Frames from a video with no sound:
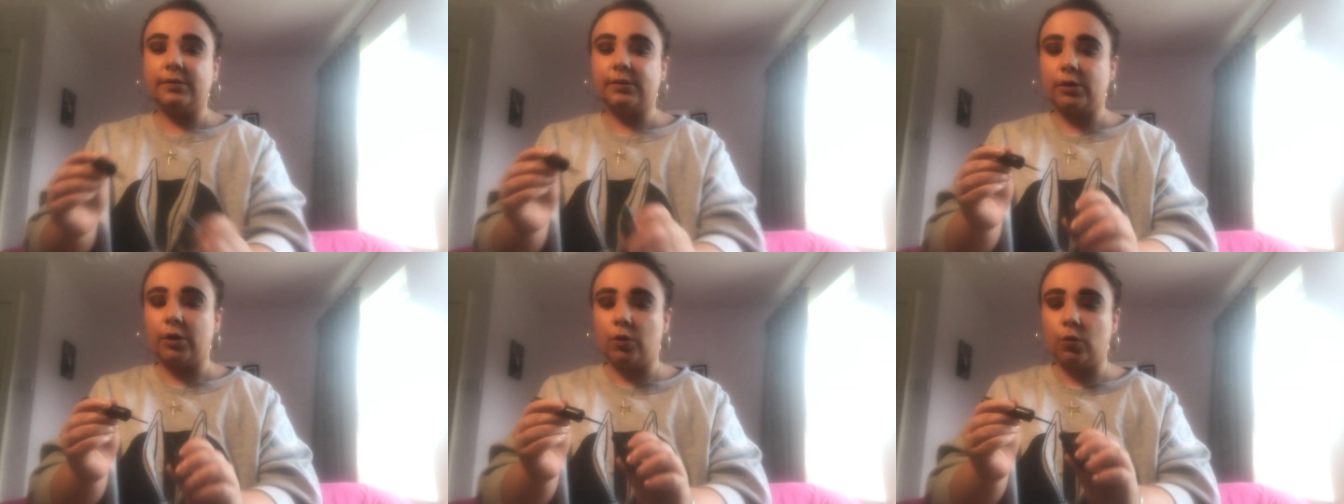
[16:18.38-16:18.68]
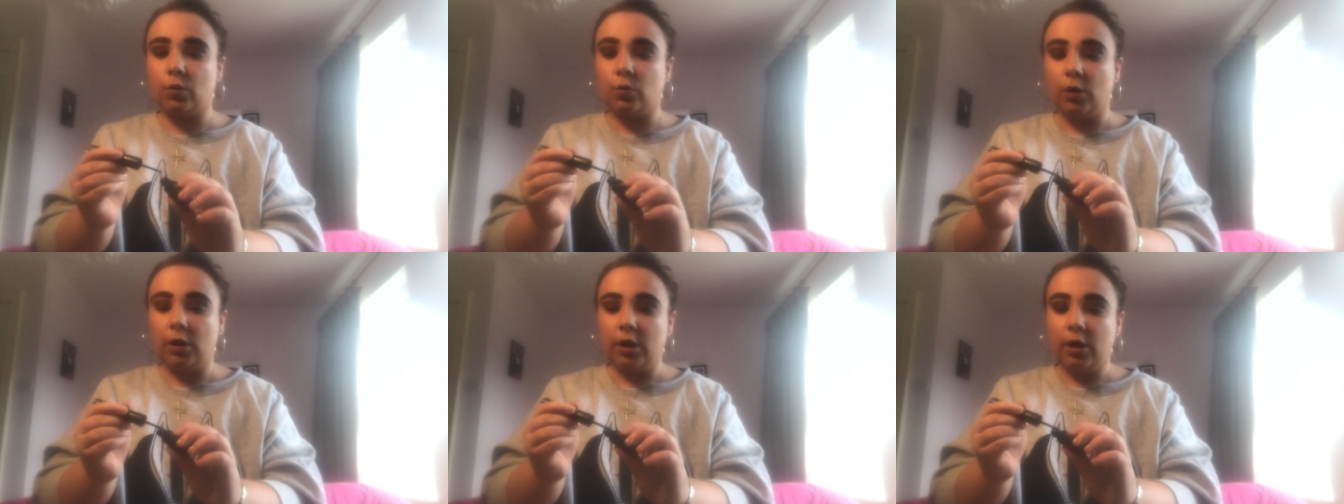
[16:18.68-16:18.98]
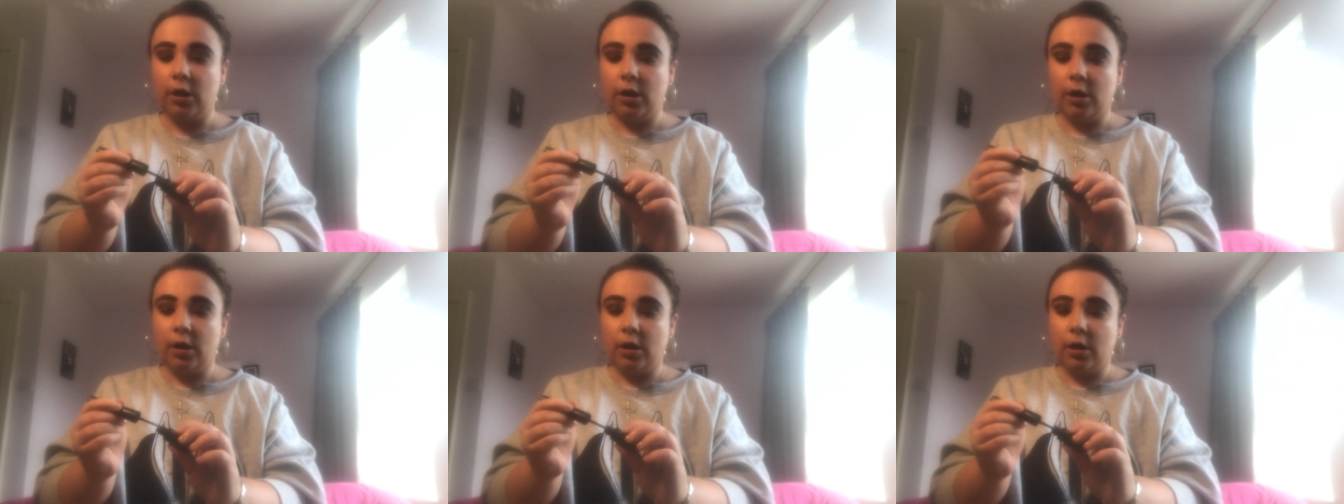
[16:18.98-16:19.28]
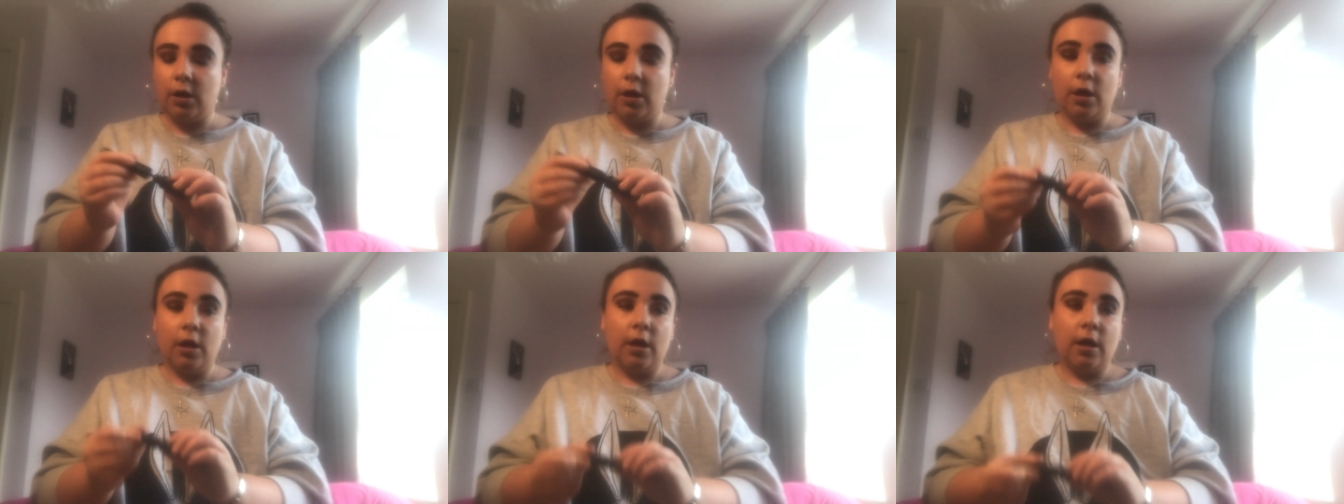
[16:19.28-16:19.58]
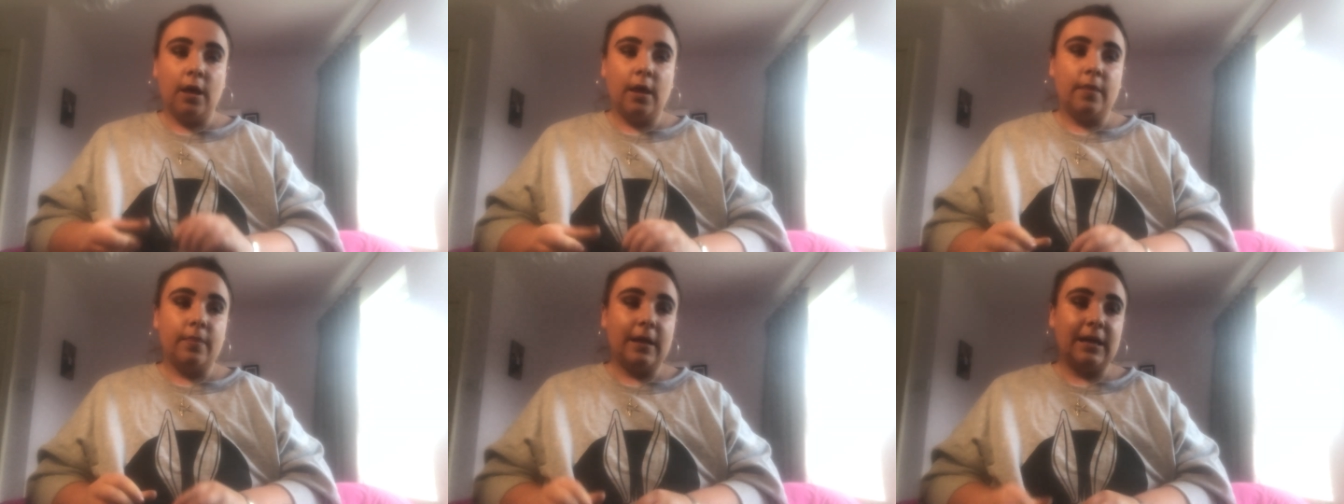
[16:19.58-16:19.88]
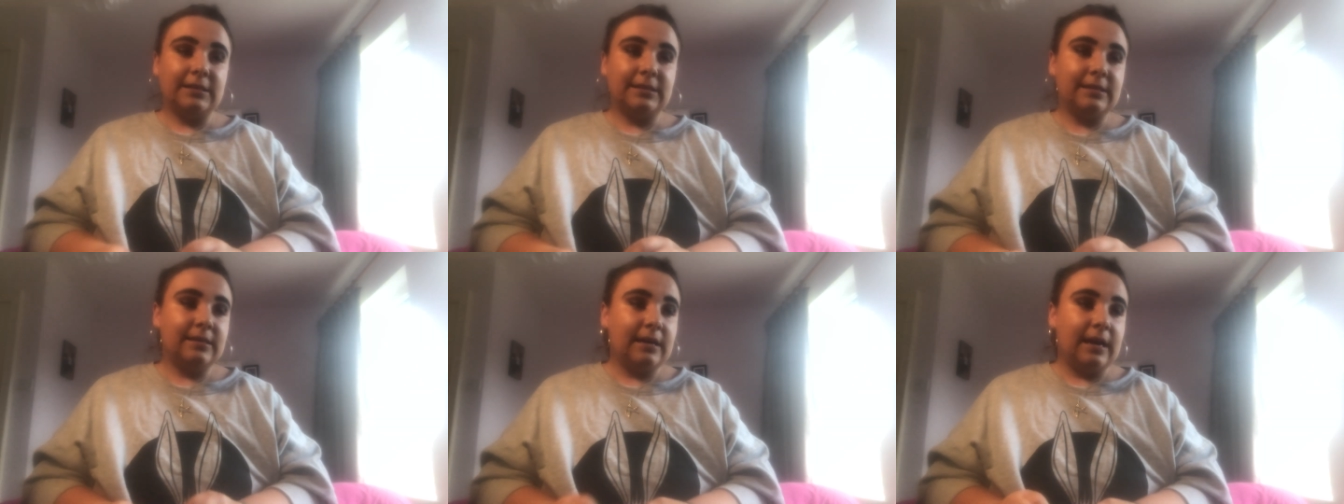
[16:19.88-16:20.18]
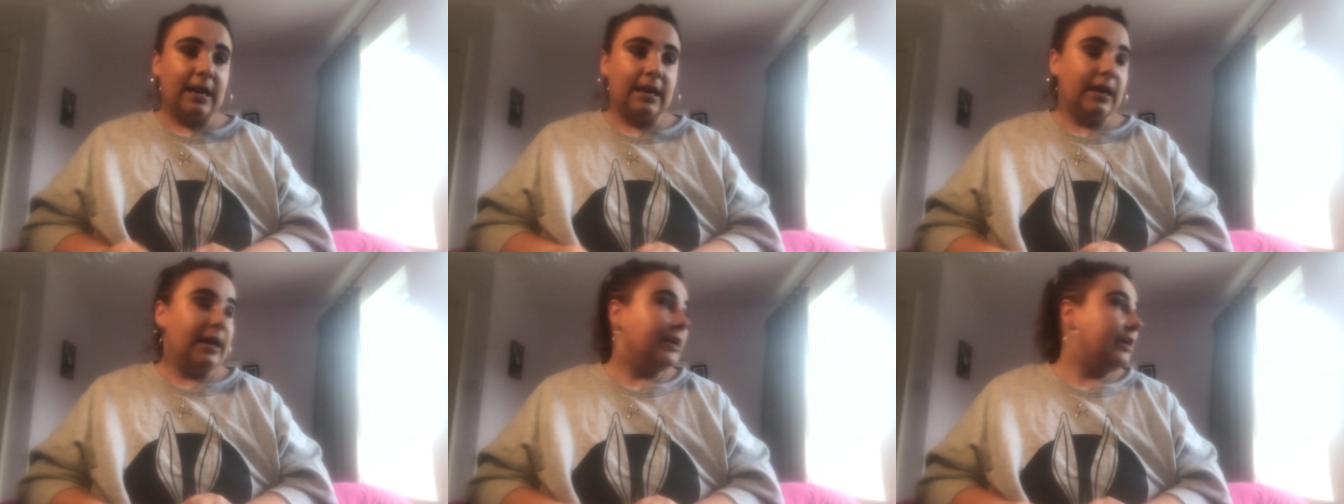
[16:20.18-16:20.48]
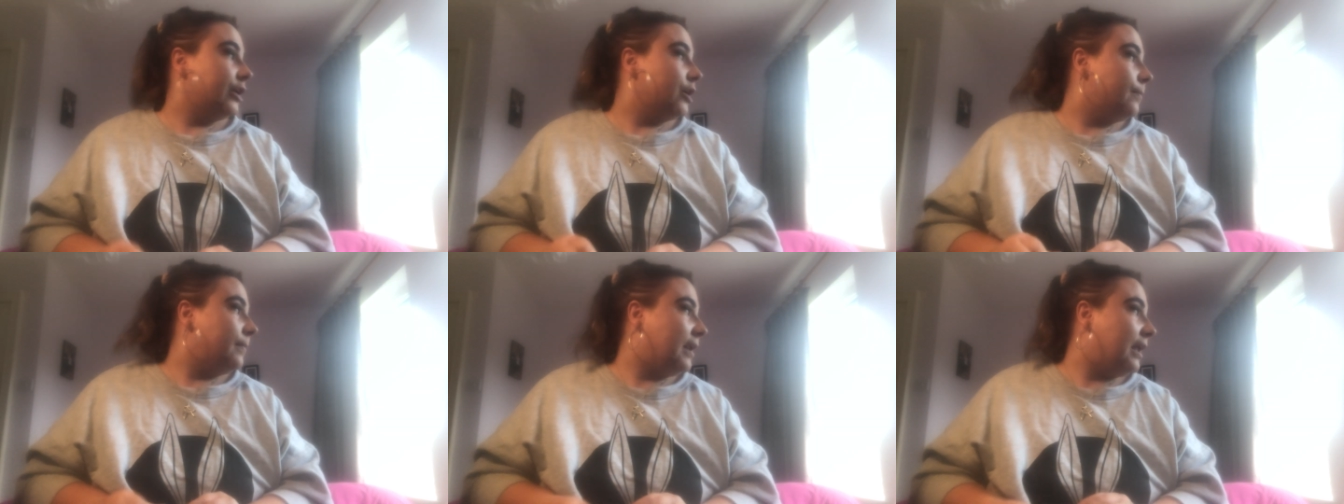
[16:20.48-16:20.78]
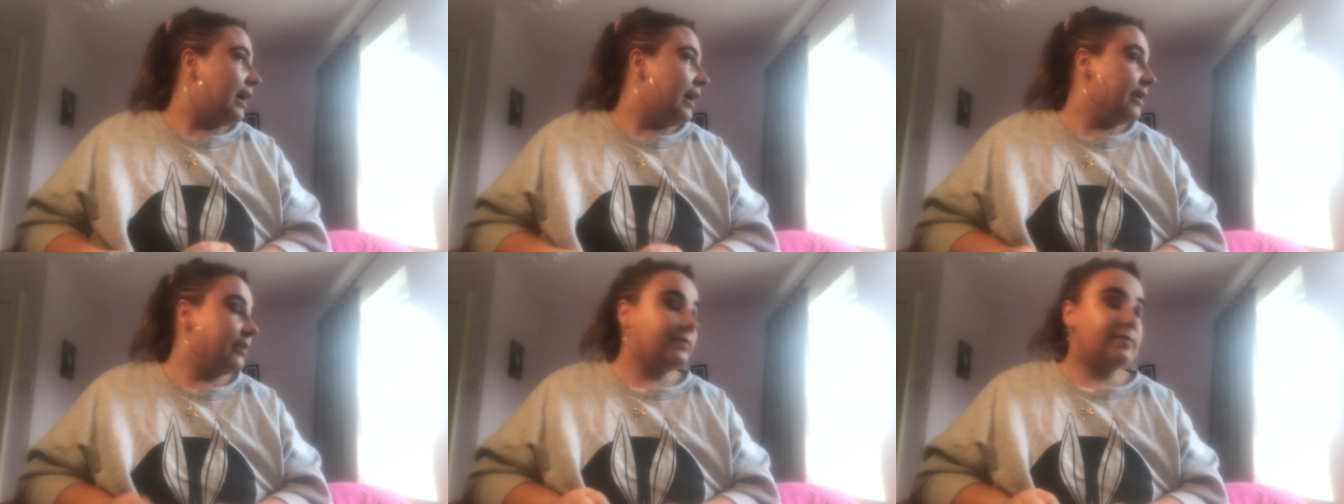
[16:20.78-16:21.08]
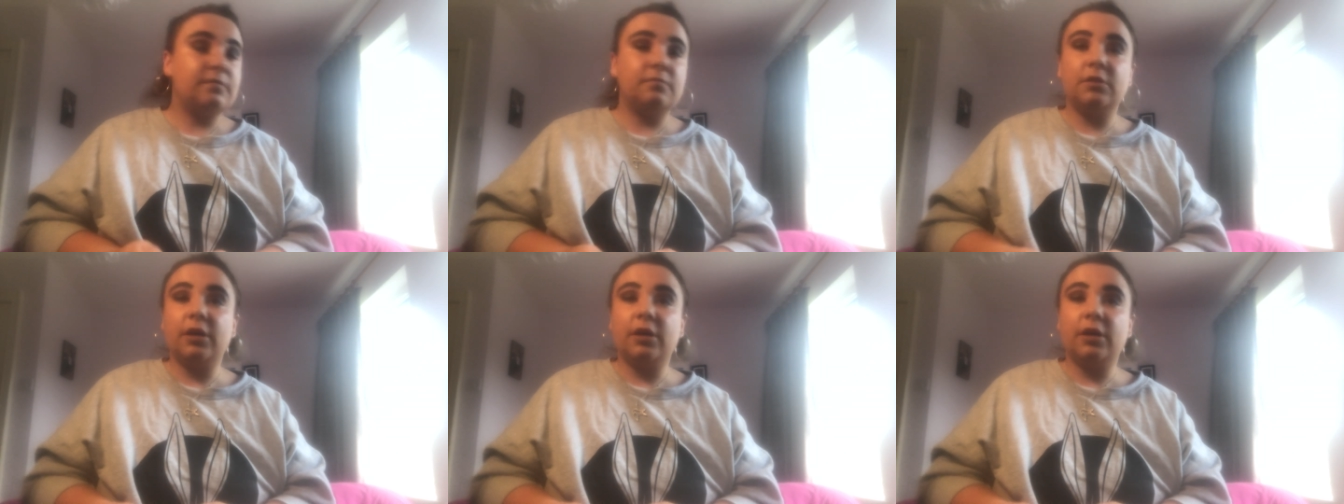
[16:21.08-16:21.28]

So that's the eyeliner applied.